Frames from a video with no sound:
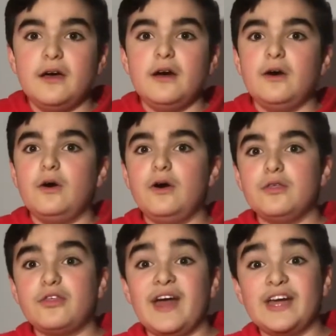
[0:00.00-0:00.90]
Oh,
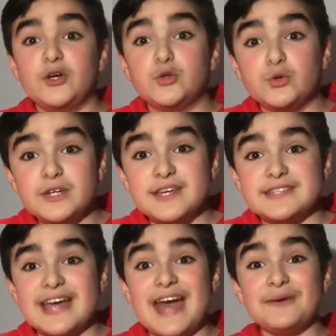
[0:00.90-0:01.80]
thank goodness.
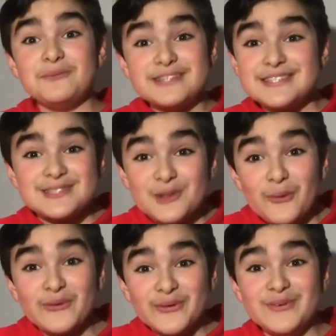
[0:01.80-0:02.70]
And it was
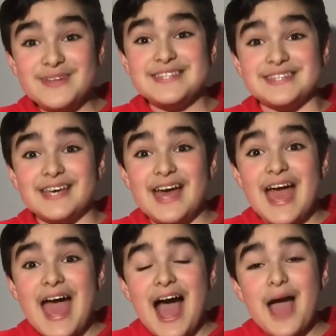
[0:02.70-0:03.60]
so good.
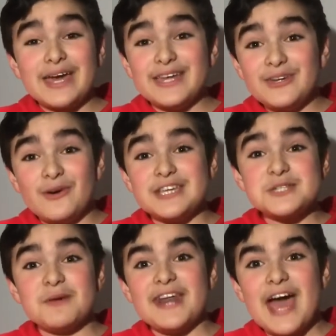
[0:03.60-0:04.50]
I cannot
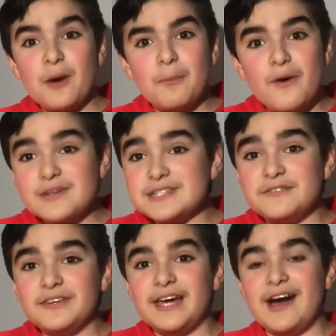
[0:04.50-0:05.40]
explain how
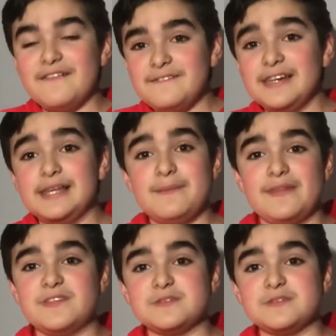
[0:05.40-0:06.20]
positively I feel about this